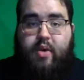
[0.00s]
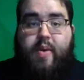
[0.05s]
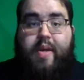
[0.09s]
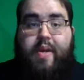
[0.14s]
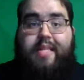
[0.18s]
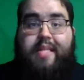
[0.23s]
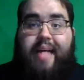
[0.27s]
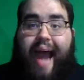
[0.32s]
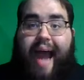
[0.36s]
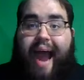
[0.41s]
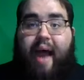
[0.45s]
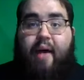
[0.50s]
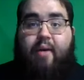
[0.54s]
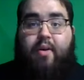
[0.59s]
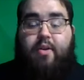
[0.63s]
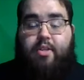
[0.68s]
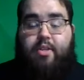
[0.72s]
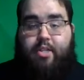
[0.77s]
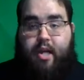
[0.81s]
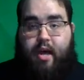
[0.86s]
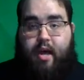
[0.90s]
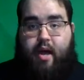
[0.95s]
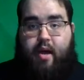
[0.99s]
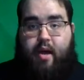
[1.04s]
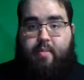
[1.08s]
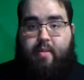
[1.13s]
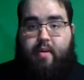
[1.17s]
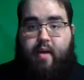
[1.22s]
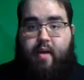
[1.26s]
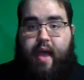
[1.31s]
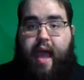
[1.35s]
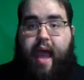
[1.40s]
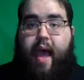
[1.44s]
So it is our
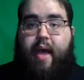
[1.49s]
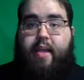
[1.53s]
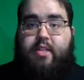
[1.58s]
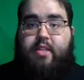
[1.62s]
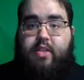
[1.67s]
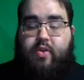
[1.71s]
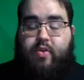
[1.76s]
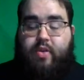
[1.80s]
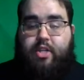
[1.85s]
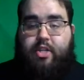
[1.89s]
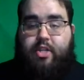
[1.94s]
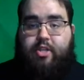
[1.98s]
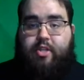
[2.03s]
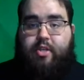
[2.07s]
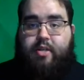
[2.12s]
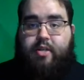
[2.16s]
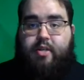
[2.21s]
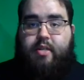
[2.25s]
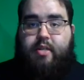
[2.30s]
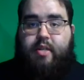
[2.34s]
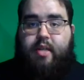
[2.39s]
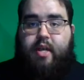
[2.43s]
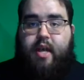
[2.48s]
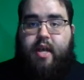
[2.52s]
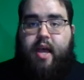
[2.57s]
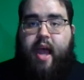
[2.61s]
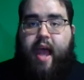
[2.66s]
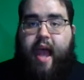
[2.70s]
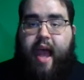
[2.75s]
job as Christians,